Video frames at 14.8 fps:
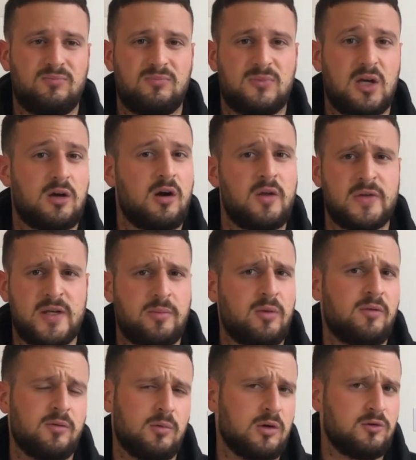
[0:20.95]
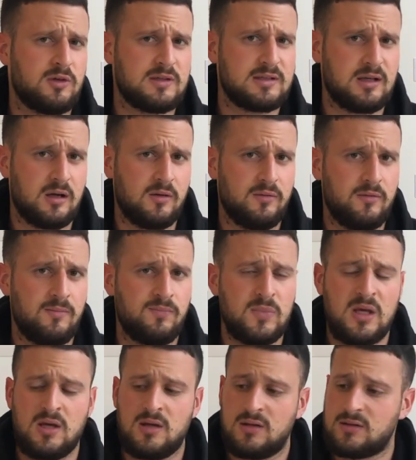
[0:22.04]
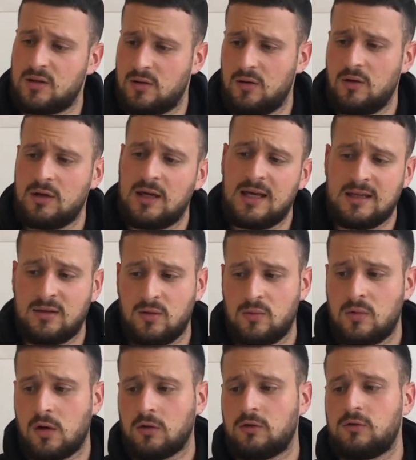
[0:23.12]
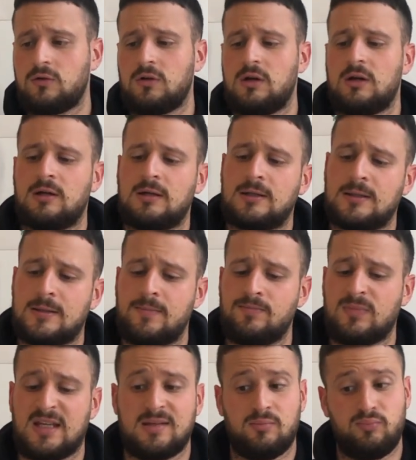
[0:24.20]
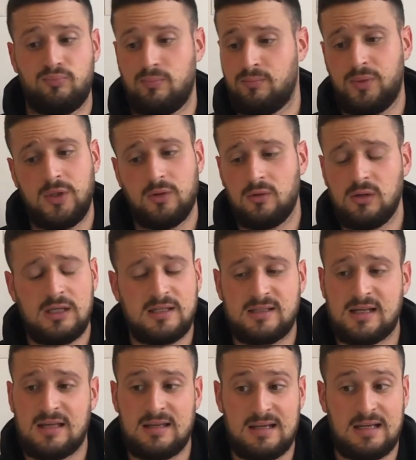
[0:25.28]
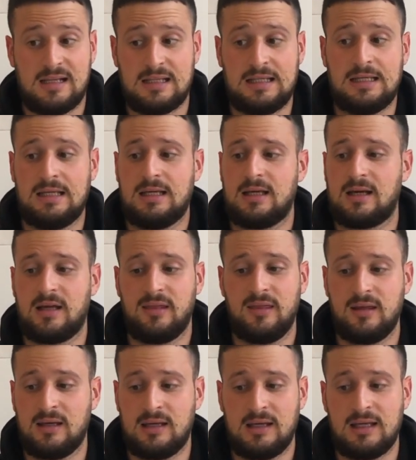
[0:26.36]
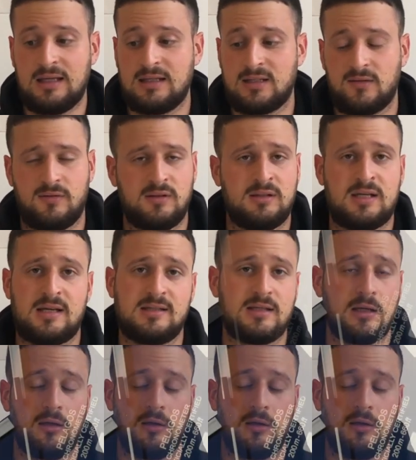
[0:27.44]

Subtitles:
the concept of the watch itself. So looking at the watch, purely aesthetically, I think it is a fantastic